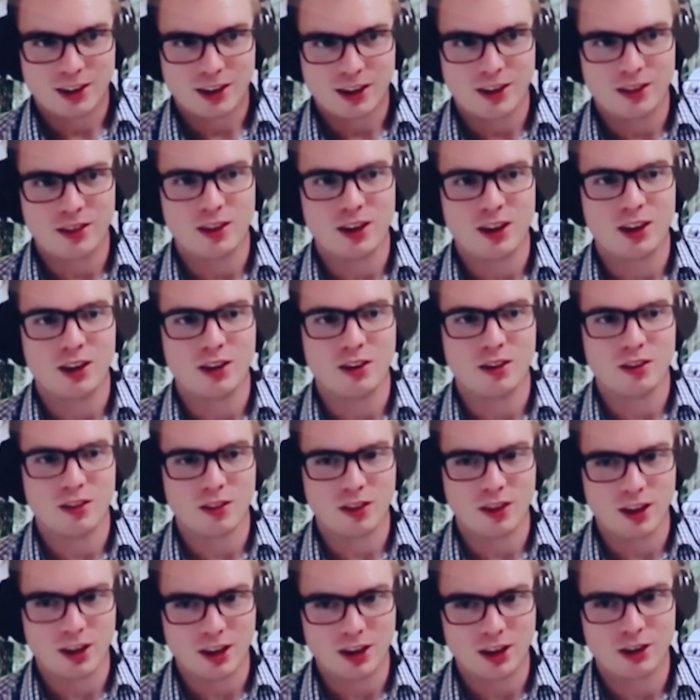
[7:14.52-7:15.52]
and then
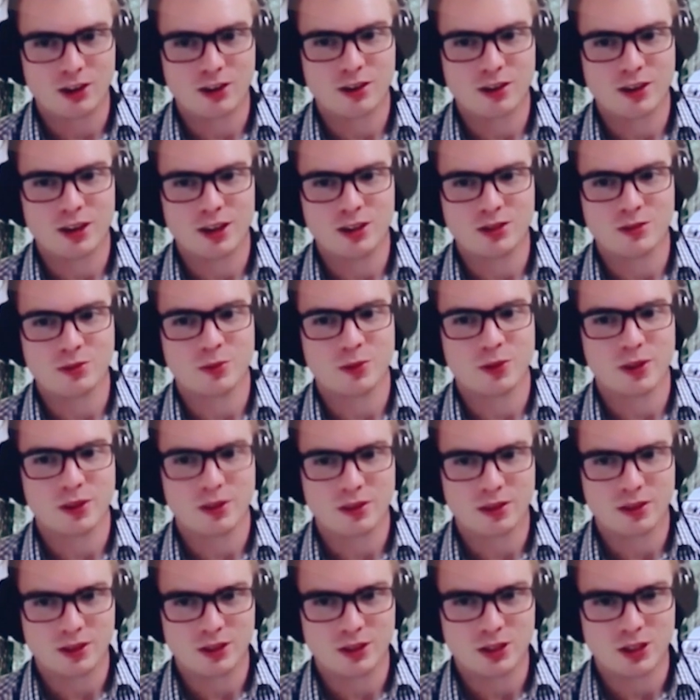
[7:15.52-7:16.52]
the increase with
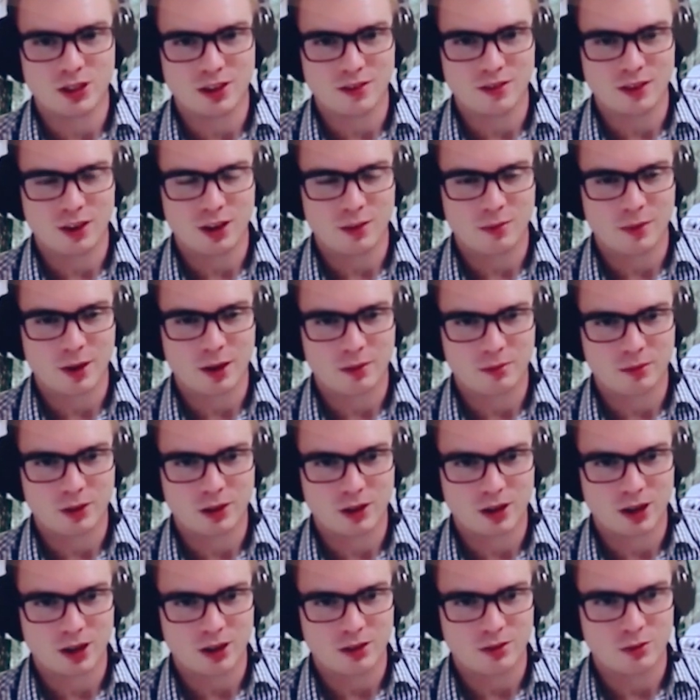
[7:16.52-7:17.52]
the GVM
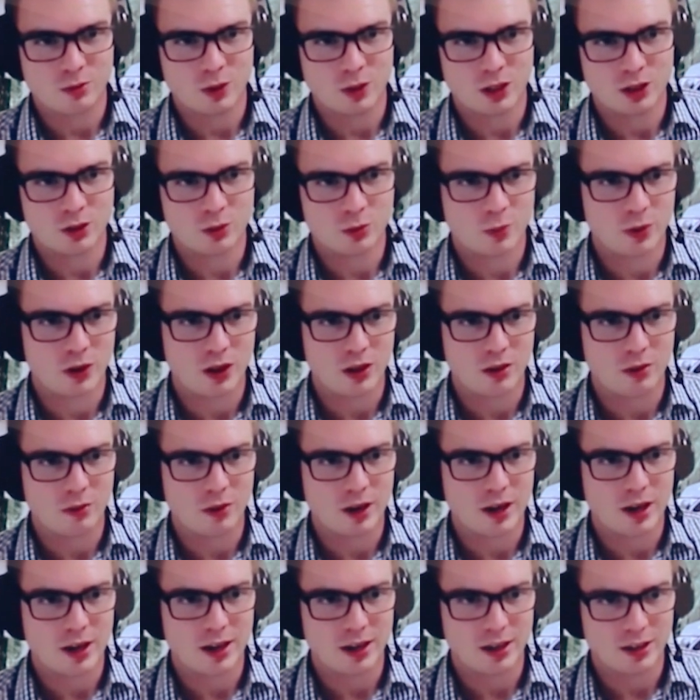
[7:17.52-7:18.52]
upgrade, which, by the
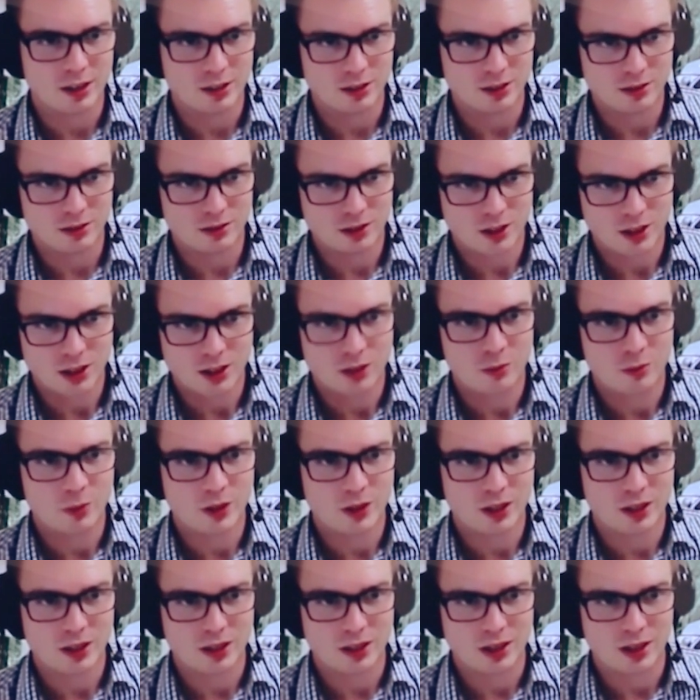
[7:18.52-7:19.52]
way, is
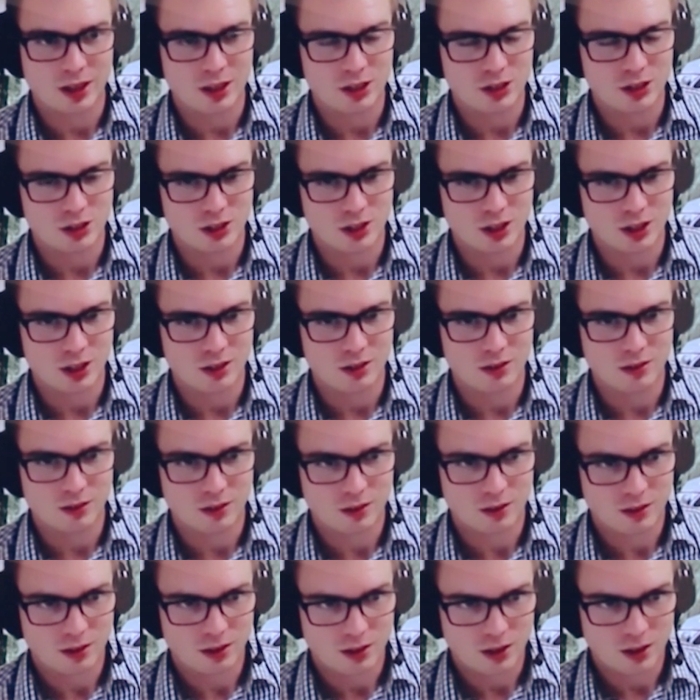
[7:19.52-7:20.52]
independently engineered.
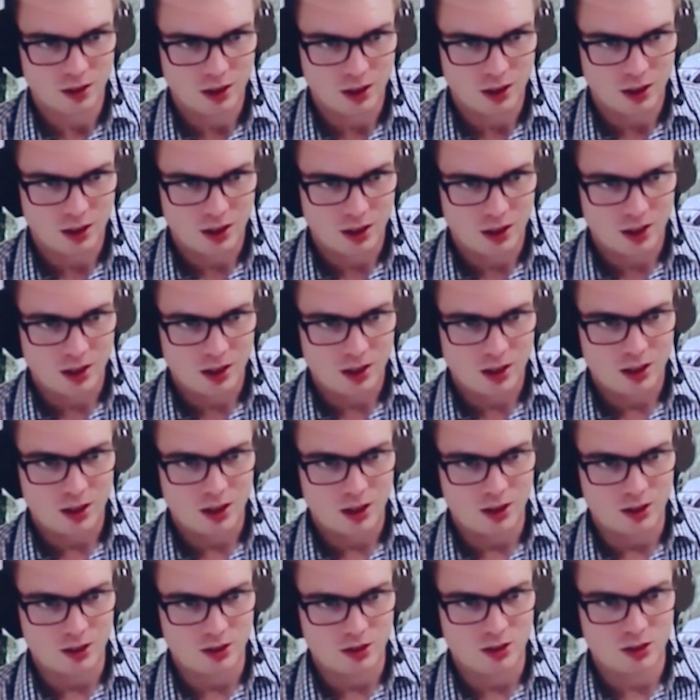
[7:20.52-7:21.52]

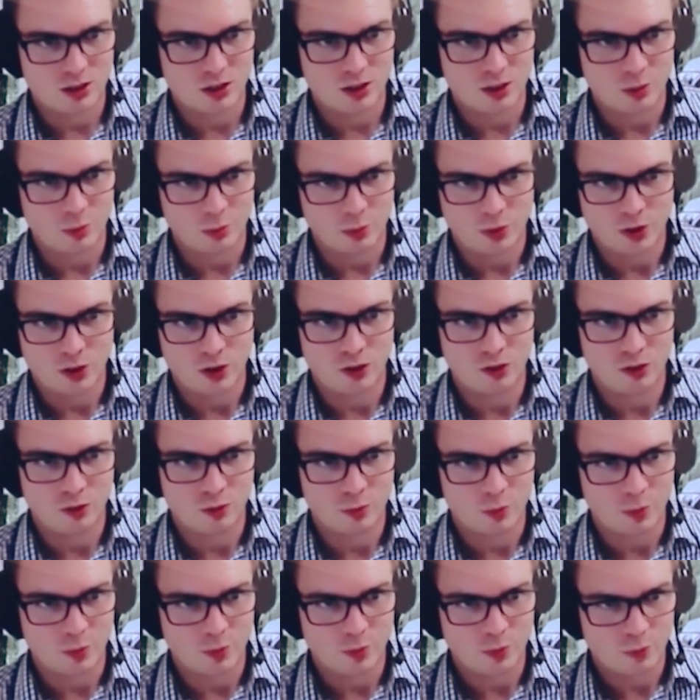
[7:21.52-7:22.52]
It's approved
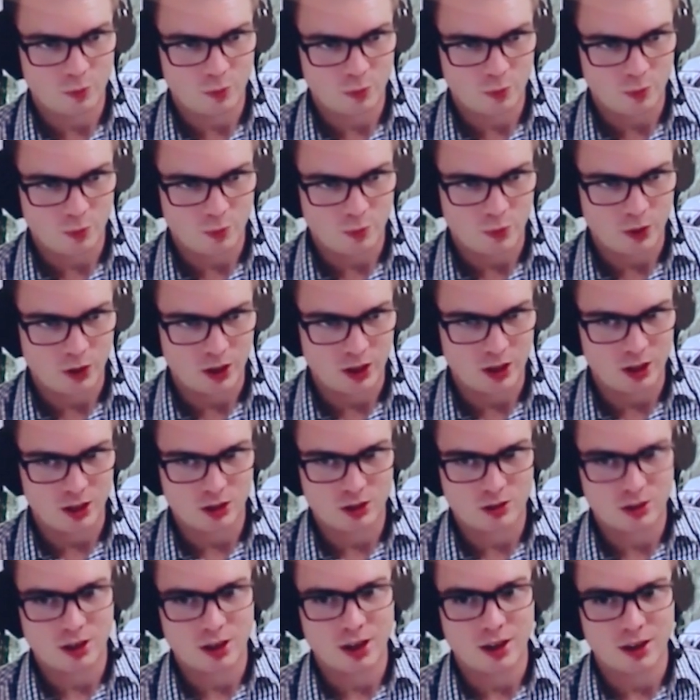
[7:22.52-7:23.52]
by the
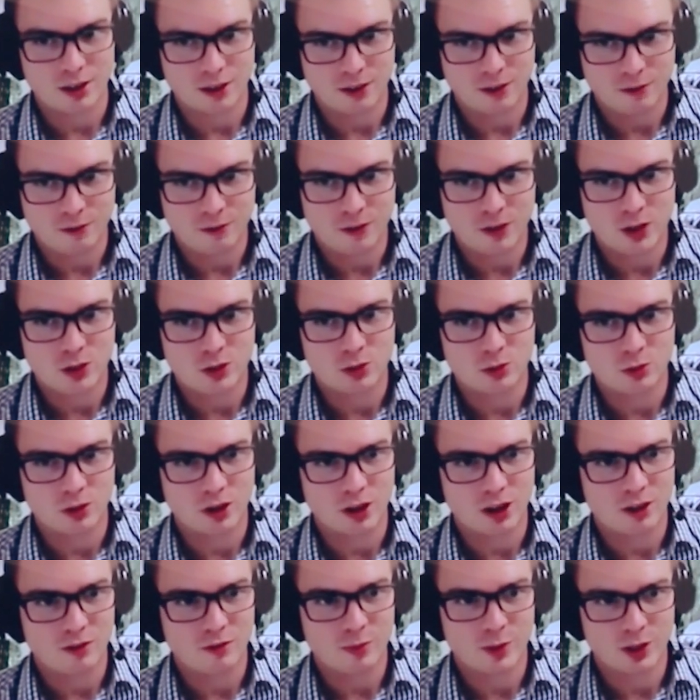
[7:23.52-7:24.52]
Australian federal
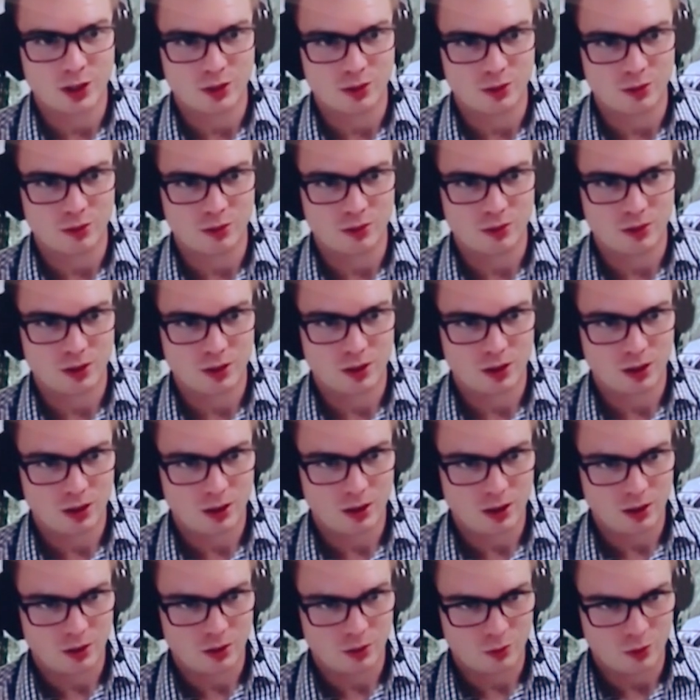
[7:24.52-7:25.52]
government,
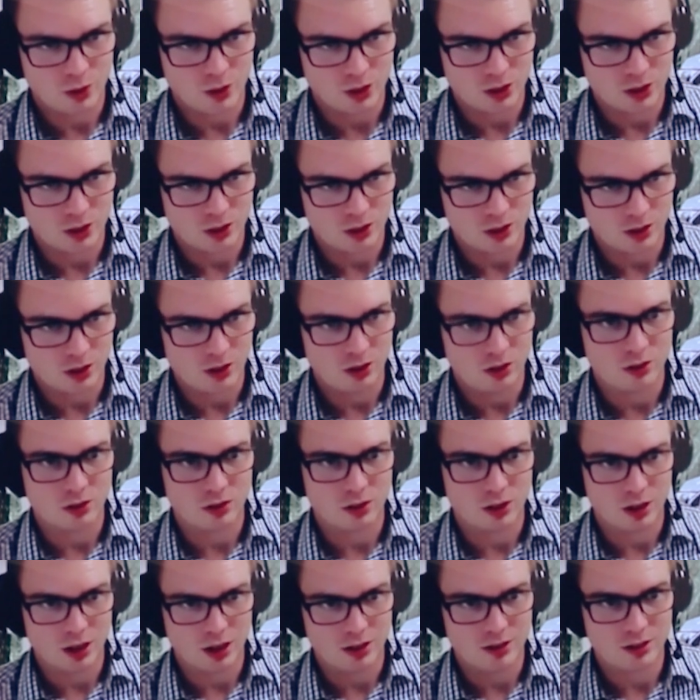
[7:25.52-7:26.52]
which the new
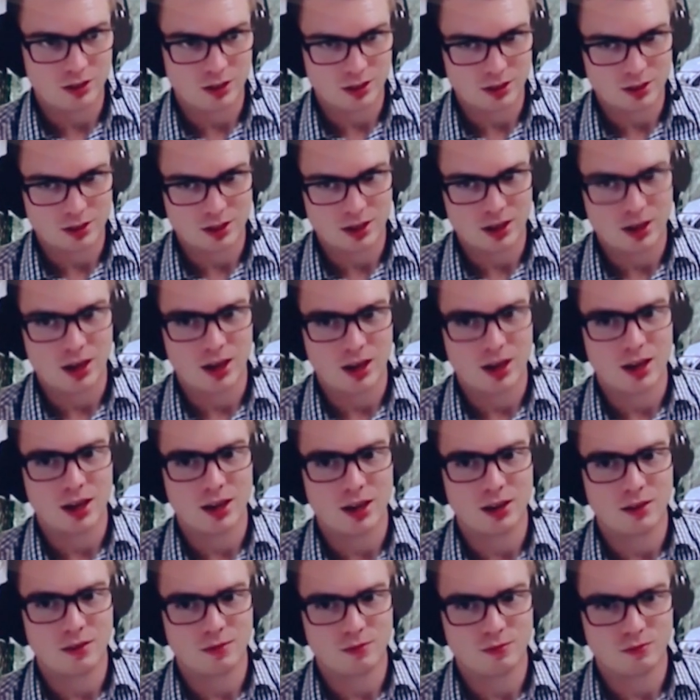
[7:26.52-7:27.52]

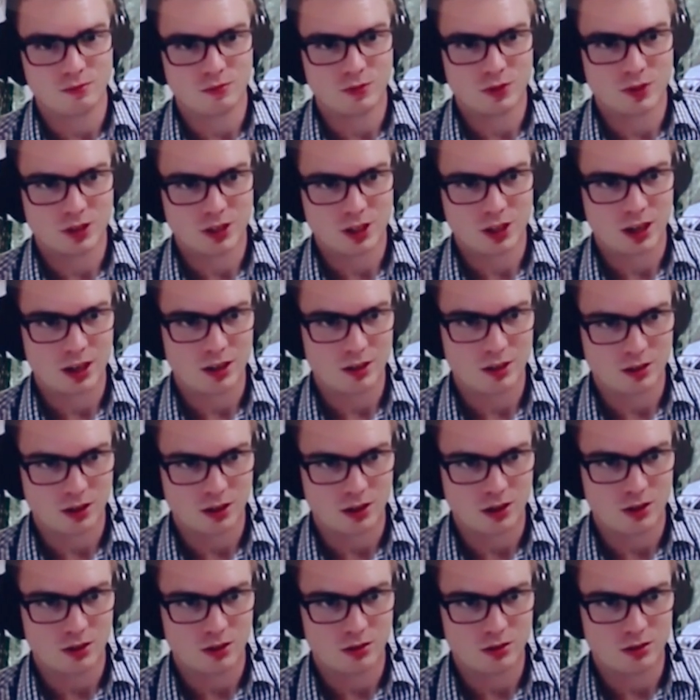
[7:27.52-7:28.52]
NZTA takes
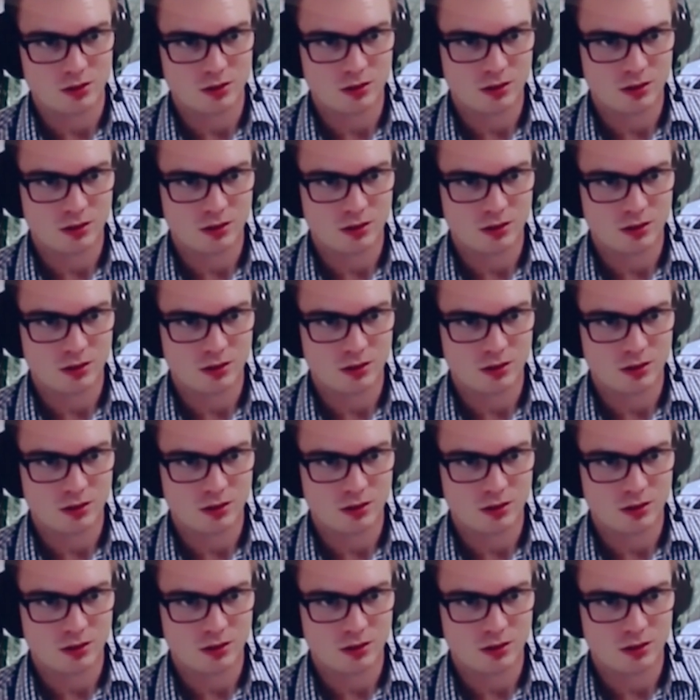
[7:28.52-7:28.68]
those